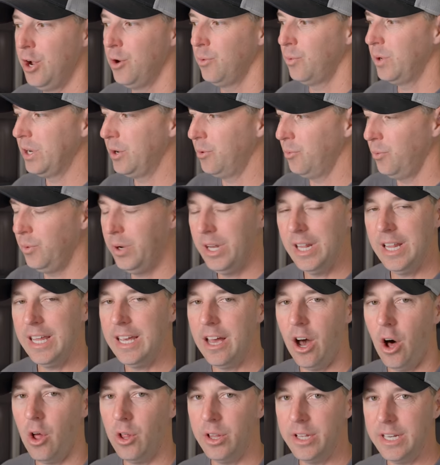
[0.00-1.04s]
when really
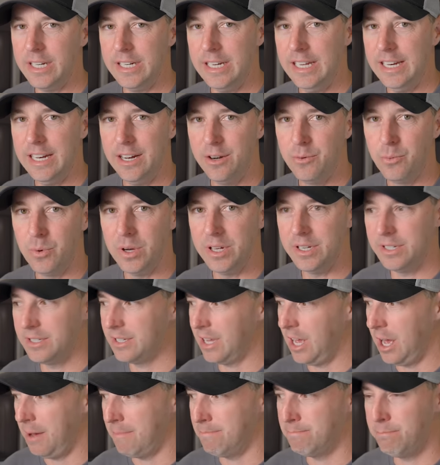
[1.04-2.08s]
all it needed
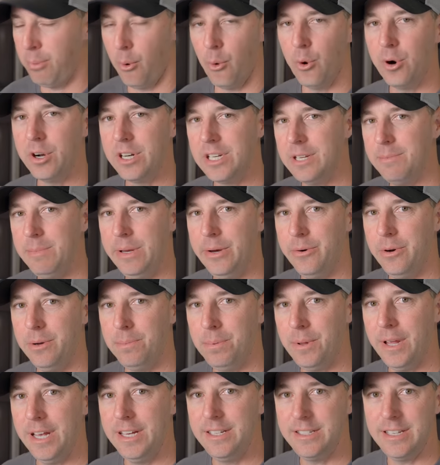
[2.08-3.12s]
was a board to be
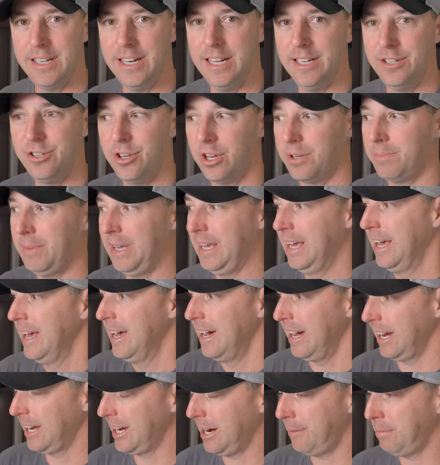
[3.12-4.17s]
replaced. And it took me
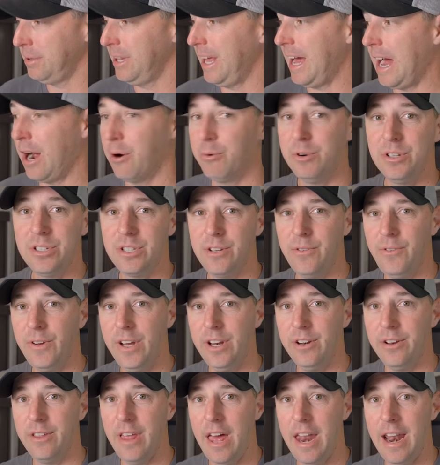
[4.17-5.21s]
a couple of hours to
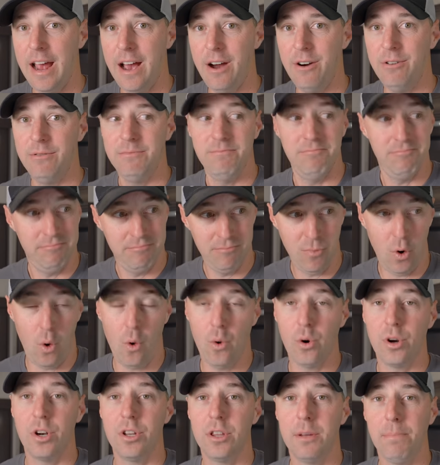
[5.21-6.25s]
figure that out,
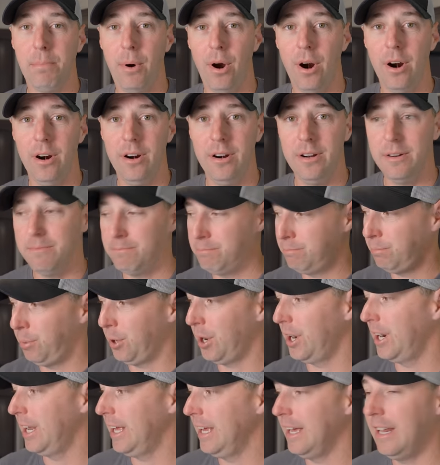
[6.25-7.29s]
ordered the part,
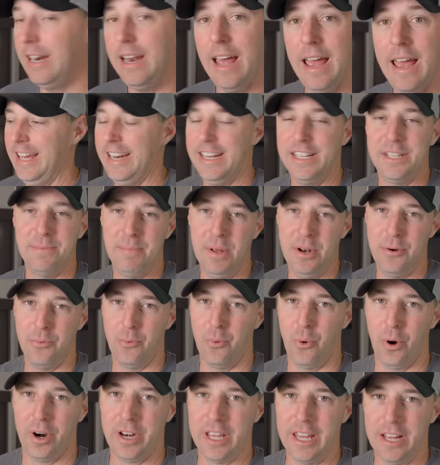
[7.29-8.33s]
put it in, and it's been
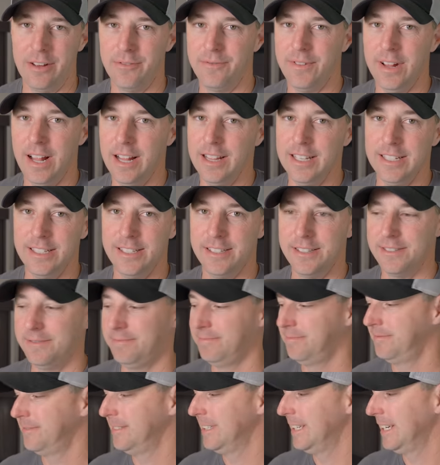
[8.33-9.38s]
working flawless.
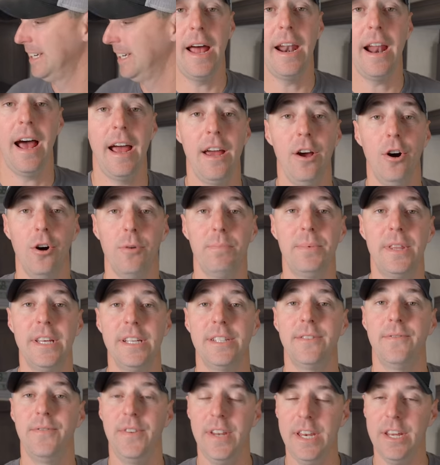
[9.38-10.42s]
But I hope
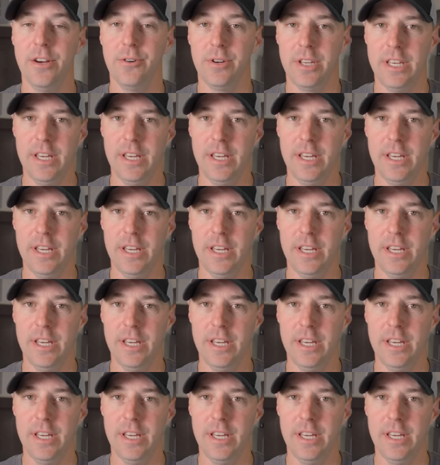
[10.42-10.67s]
this video